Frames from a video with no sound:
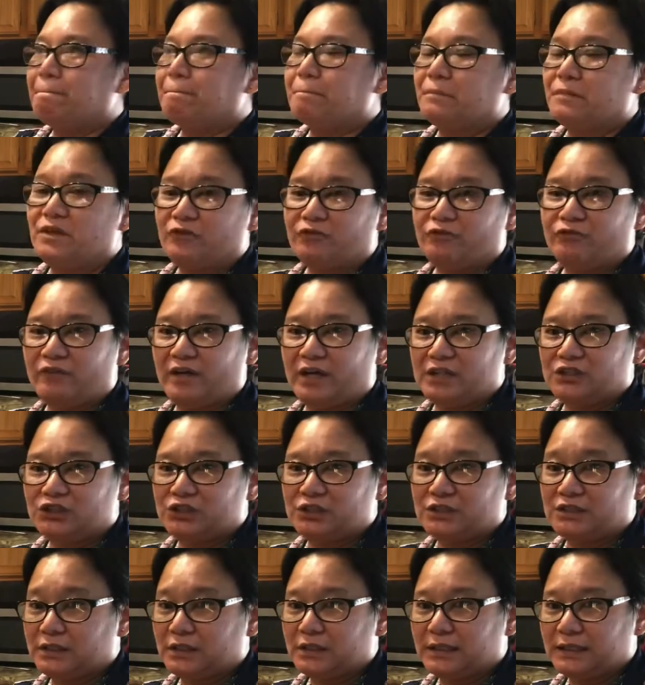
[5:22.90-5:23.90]
the
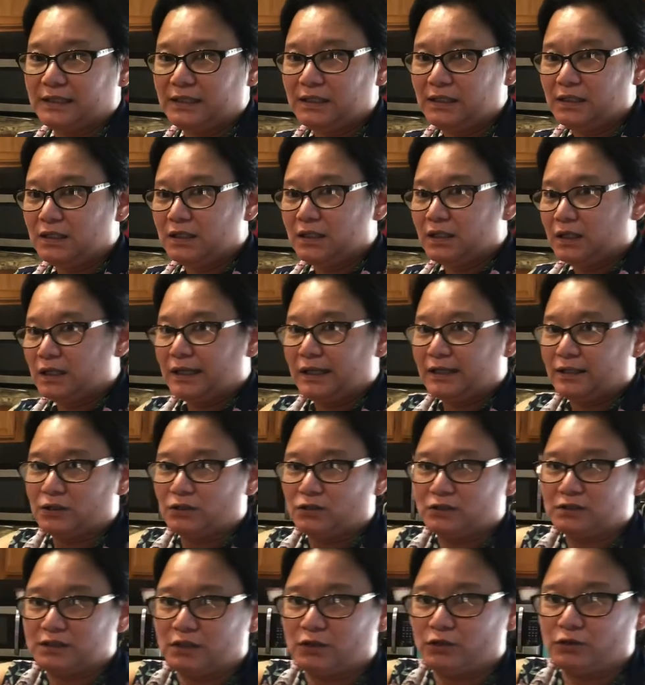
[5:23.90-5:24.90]
fresh chili, like
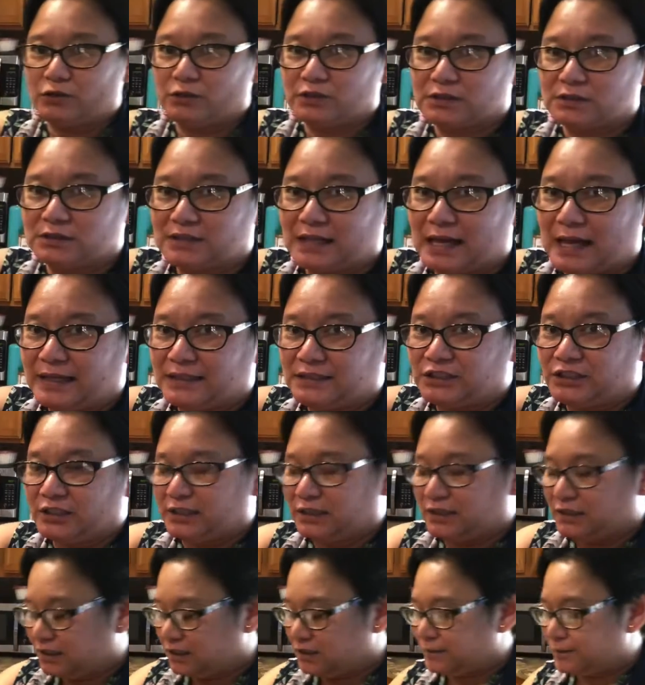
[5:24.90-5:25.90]
those little Thai
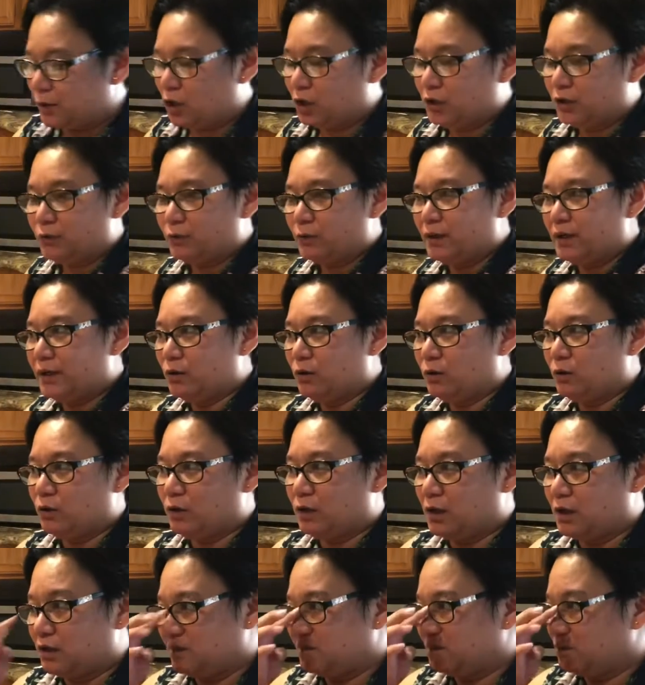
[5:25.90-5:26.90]
chili, the smaller one, or
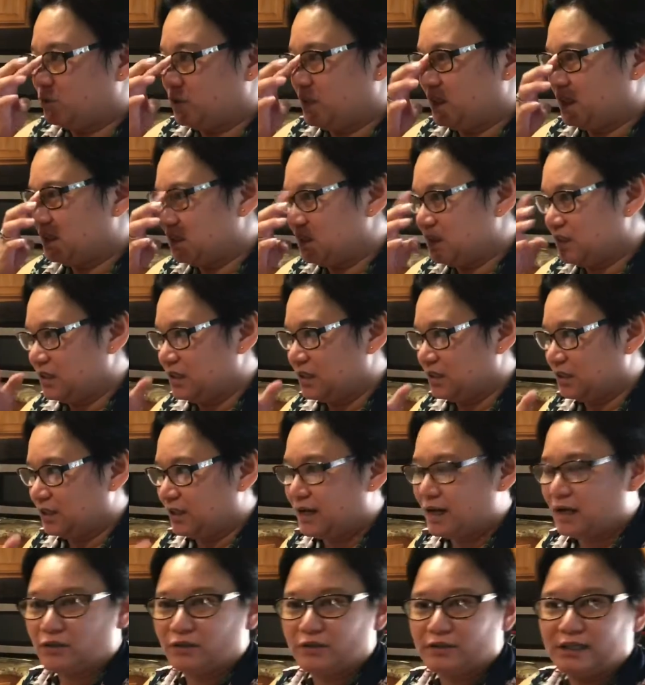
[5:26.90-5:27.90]
what is in the
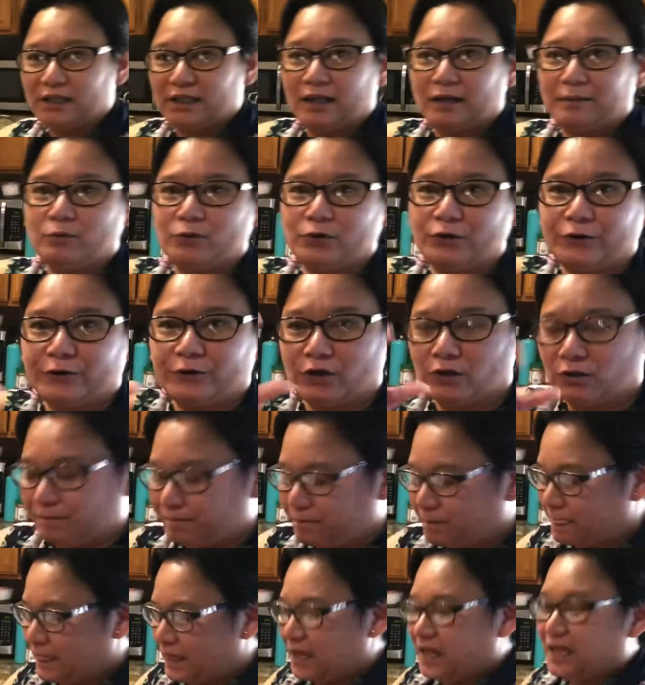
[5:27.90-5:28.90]
Tagalog, the labuyo.
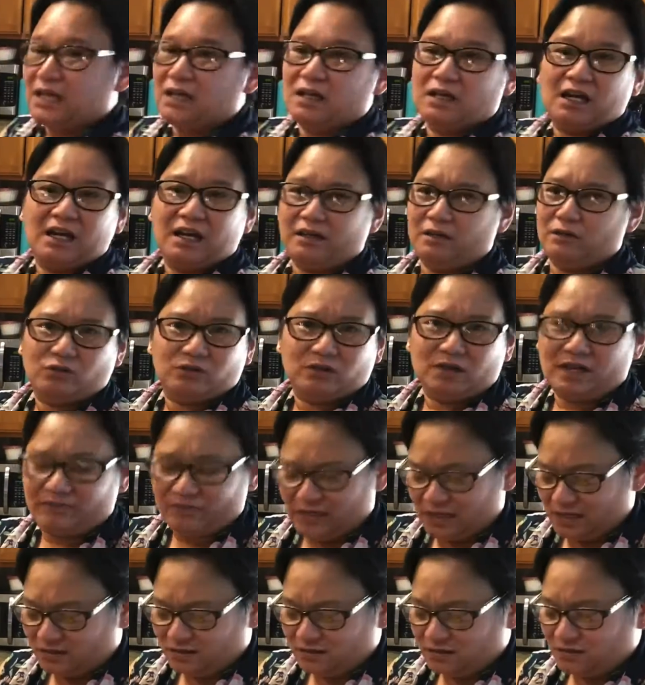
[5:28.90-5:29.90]
We don't have
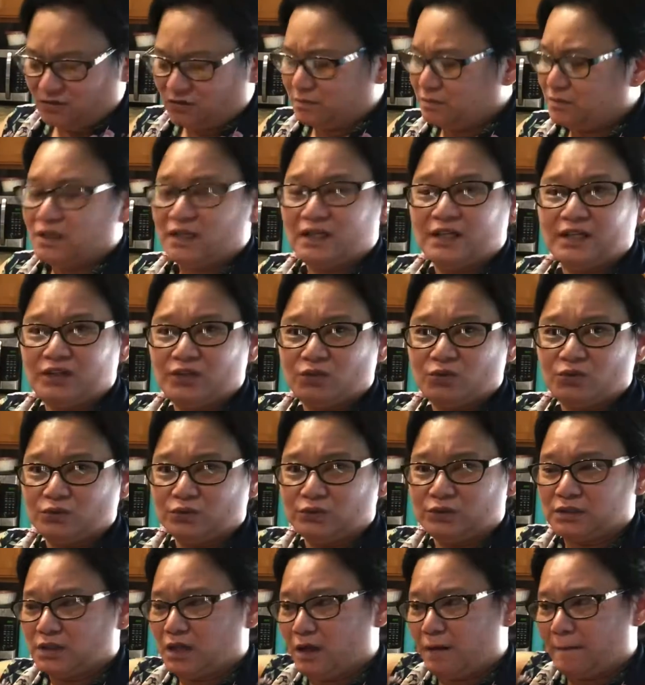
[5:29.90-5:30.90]
that, so I'm gonna
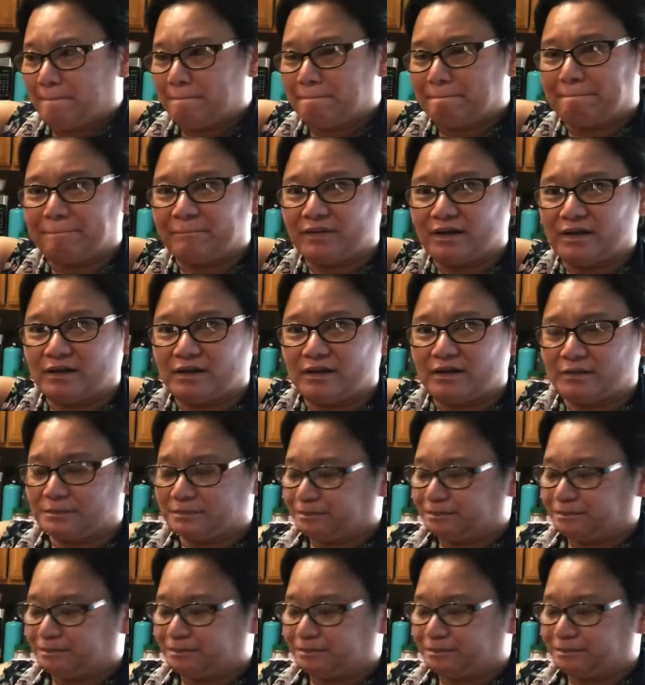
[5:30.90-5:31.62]
use the